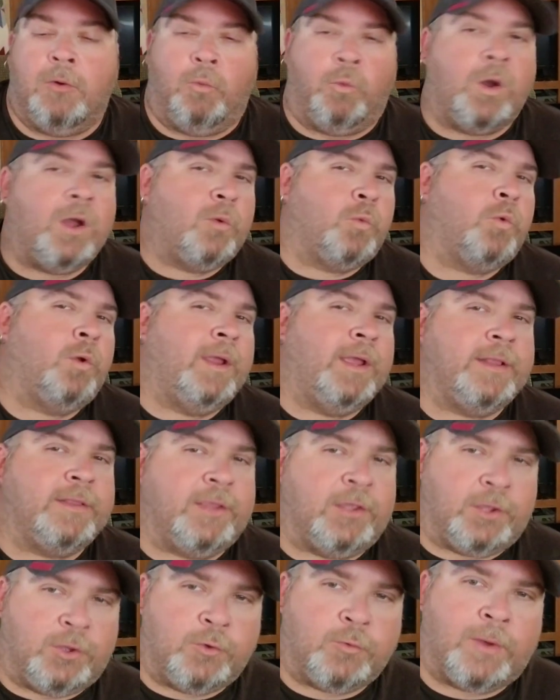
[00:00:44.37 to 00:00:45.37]
What rig
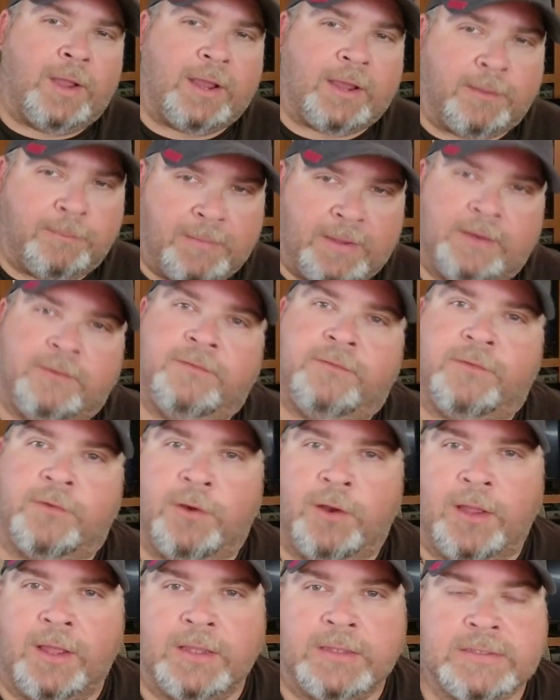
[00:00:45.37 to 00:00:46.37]
do you recommend
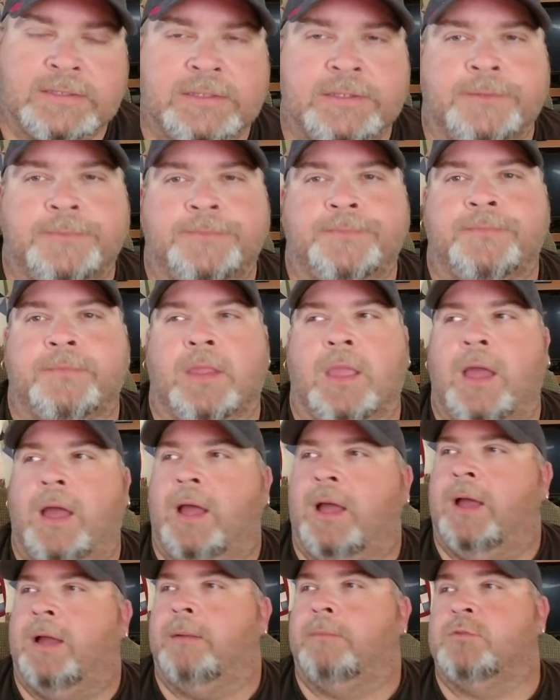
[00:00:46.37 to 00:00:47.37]
for us?
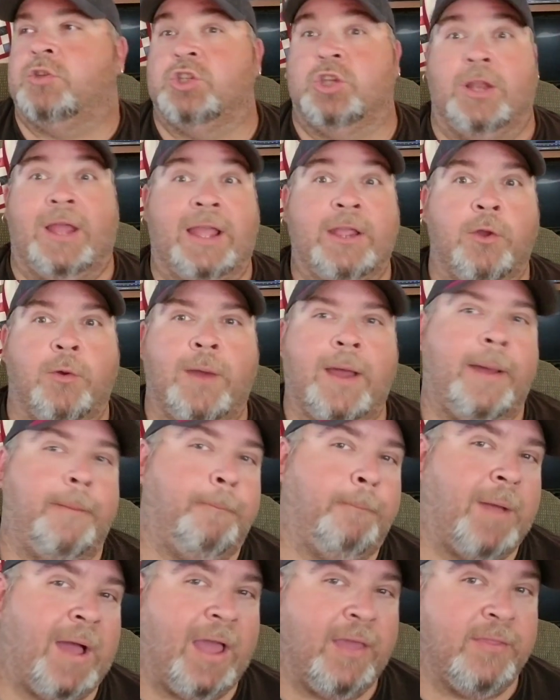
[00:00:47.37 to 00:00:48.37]
Should I go out
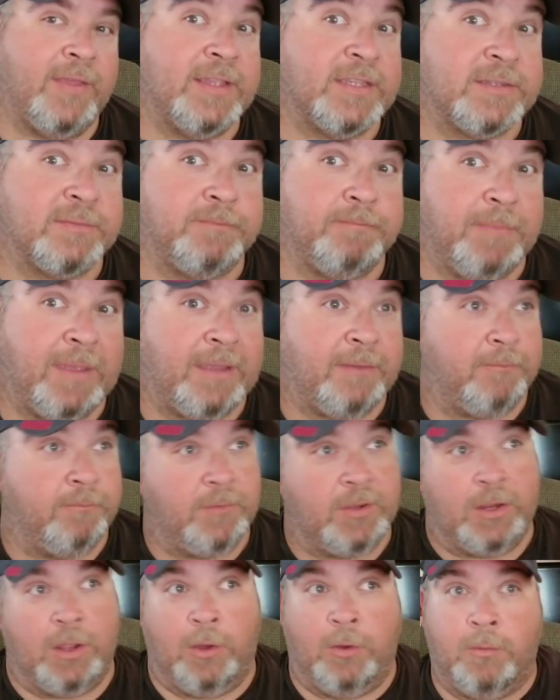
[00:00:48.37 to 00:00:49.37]
and buy this big,
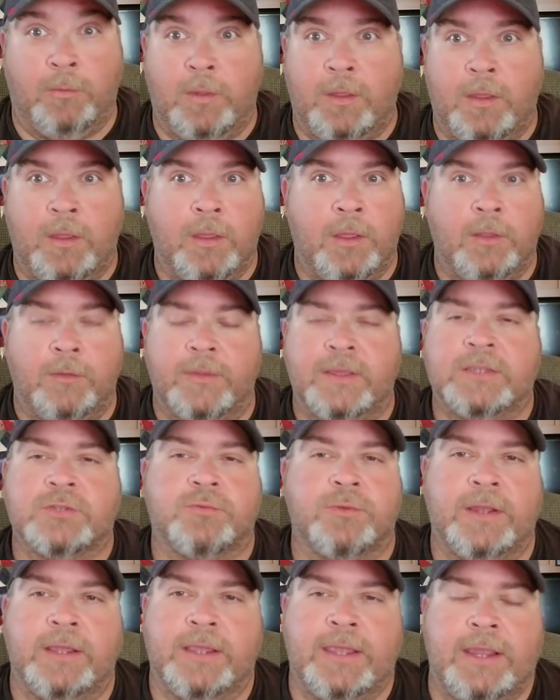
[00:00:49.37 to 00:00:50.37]
you know,
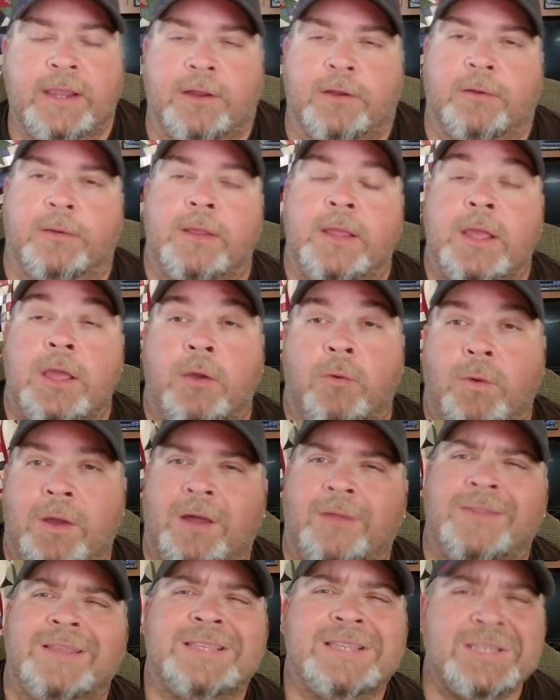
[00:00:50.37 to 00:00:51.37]
this rig here?
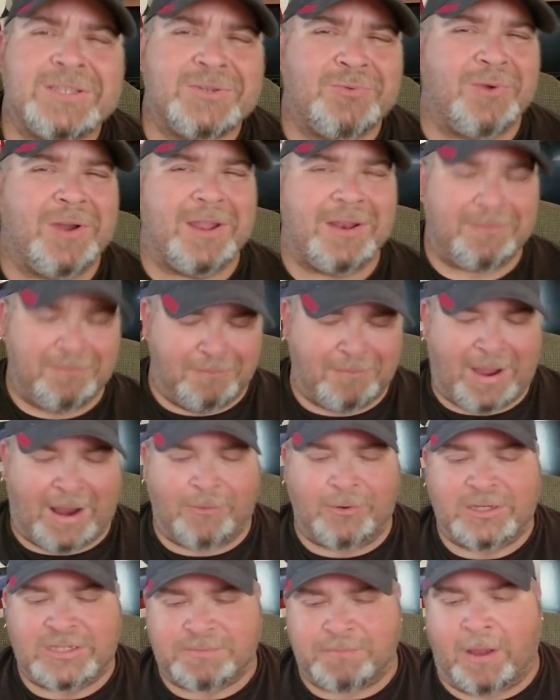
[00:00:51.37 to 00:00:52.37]
Well, this is what my
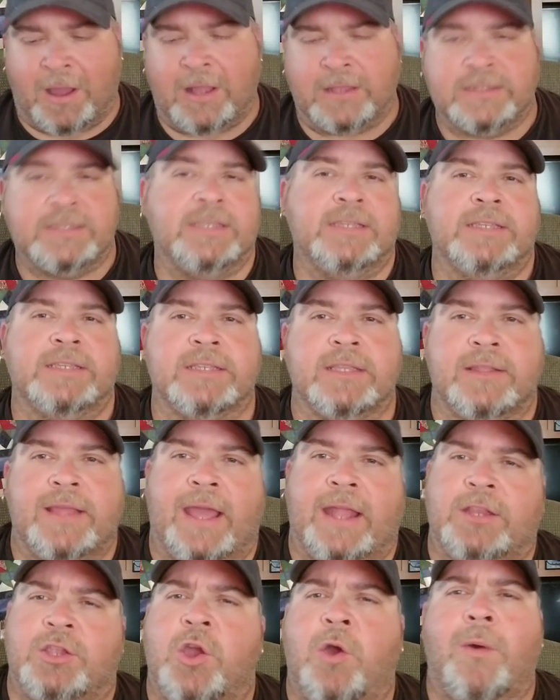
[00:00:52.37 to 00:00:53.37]
response is to
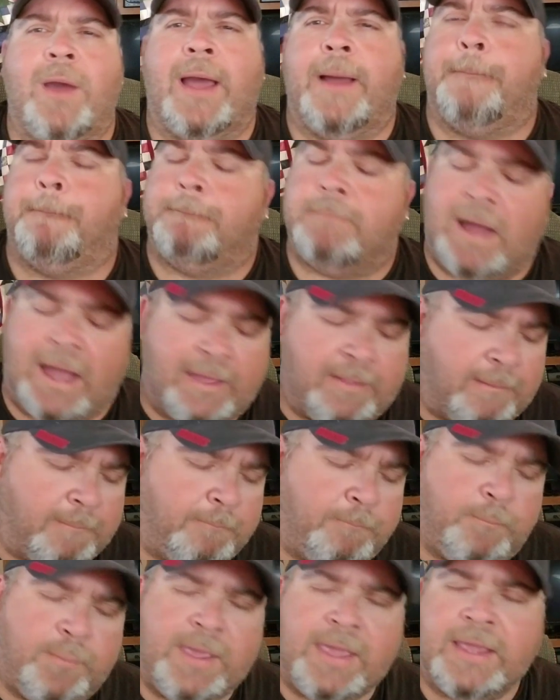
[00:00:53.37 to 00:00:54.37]
that. Go out and buy the
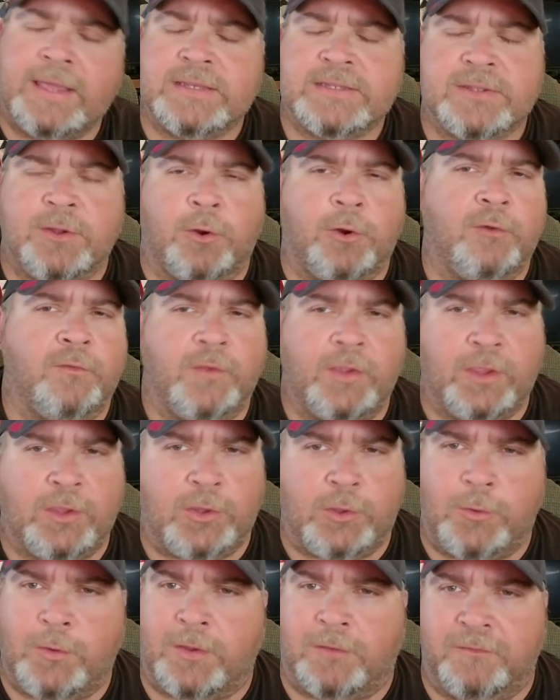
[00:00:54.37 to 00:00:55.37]
biggest RV
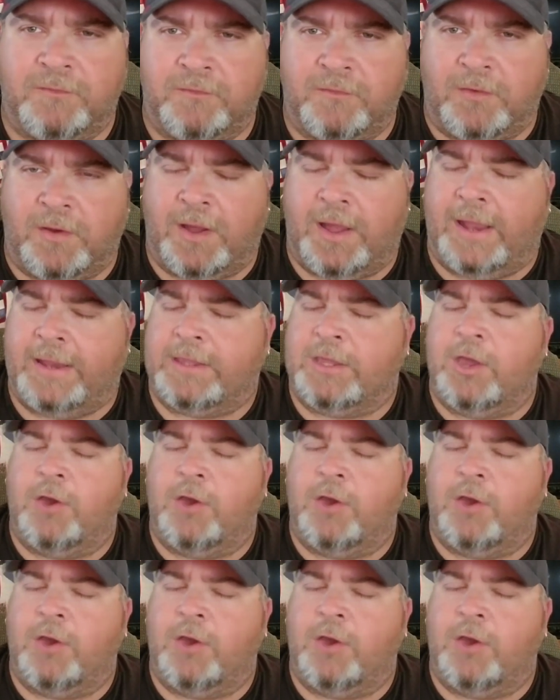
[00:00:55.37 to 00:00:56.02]
you can find.